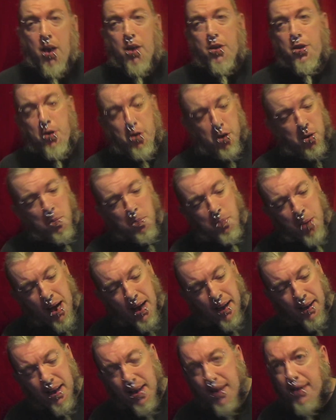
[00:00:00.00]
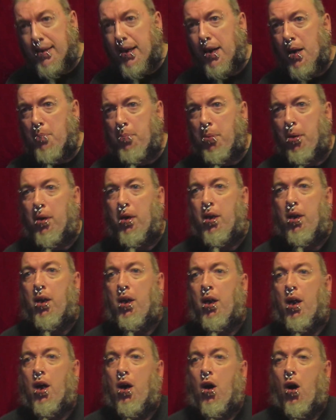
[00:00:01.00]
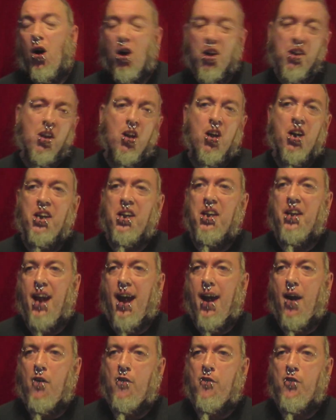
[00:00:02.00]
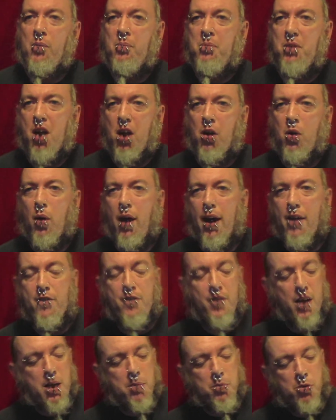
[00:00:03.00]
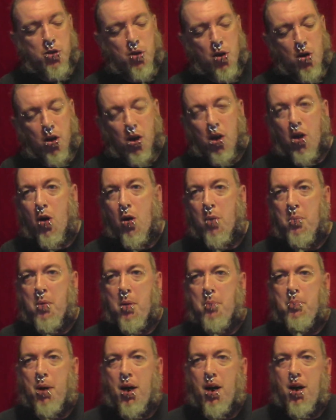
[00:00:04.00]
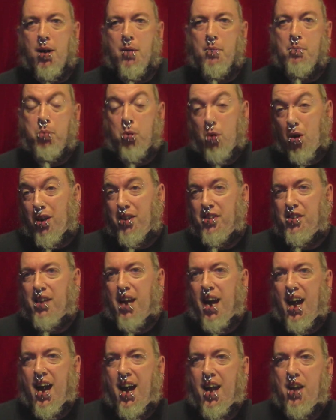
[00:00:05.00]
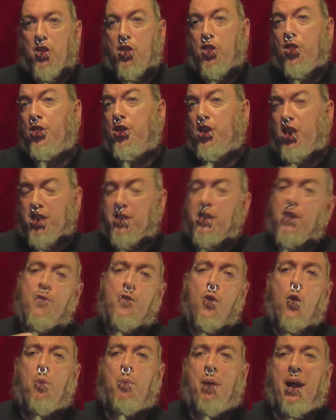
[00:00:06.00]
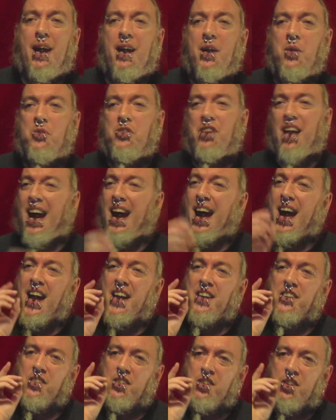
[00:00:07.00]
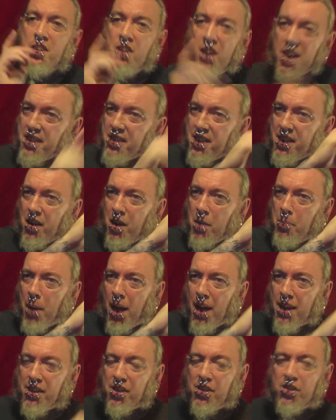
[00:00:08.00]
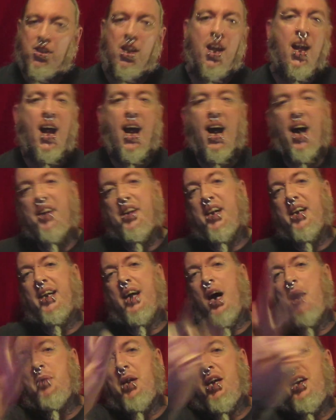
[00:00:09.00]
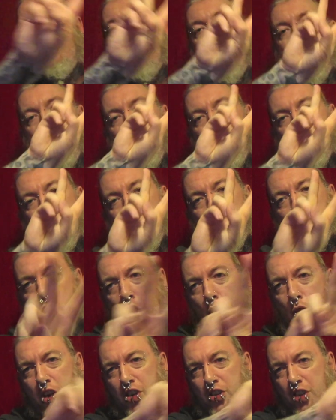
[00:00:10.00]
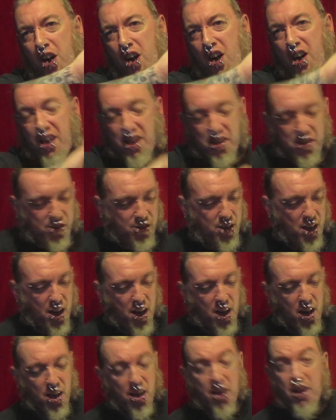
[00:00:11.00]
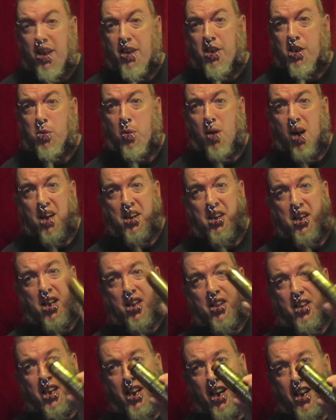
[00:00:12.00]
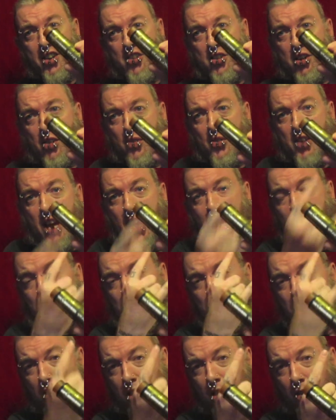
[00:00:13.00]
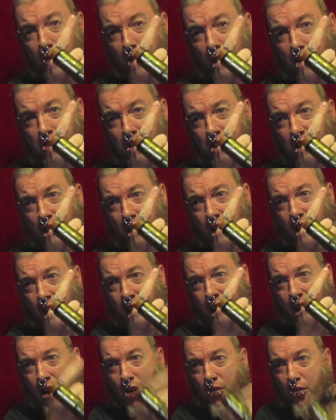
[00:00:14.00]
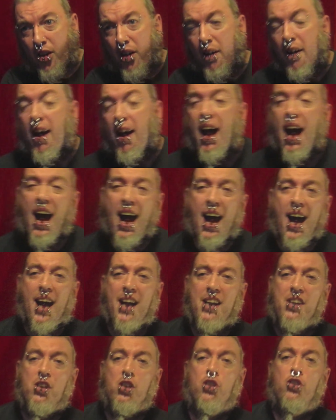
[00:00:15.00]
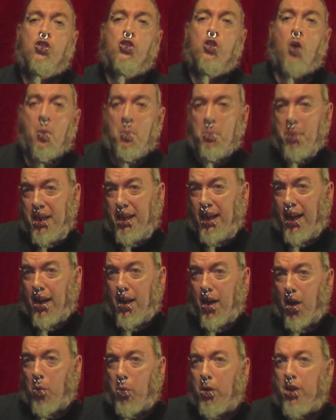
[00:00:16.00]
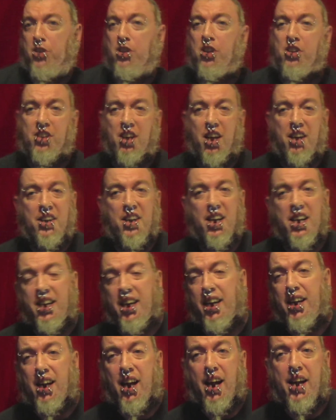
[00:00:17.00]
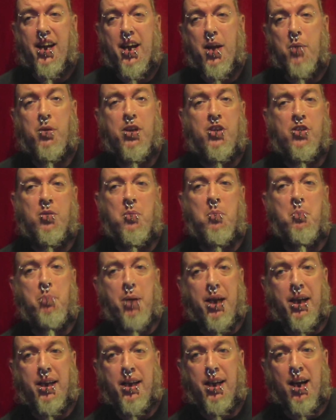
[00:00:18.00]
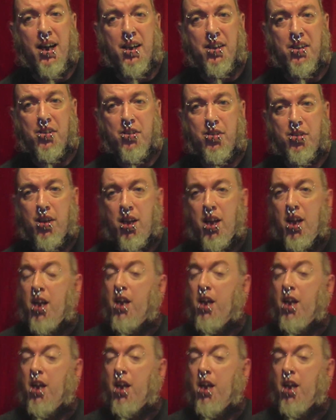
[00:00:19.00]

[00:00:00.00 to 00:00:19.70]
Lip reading: You can pick these up online now from knuckleheadvapes.com, priced at £34.99, and they come in two designs. This one, the Angel of Death, which is the version that I have, and Zombie Killer, which is a naked lady with some big guns.